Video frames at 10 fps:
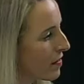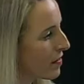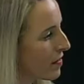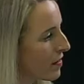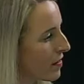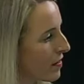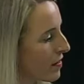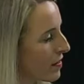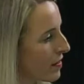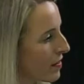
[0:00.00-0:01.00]

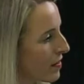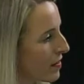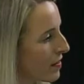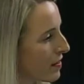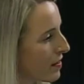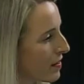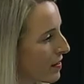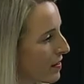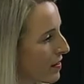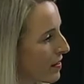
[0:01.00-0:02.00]

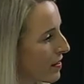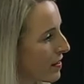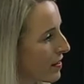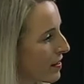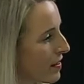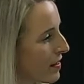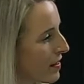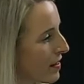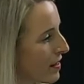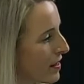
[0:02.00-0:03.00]

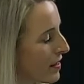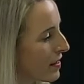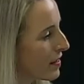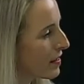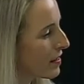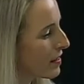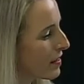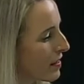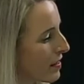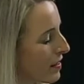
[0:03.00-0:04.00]

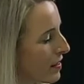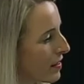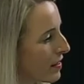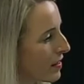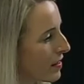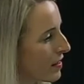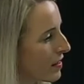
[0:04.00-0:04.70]
No words are spoken by the person on screen.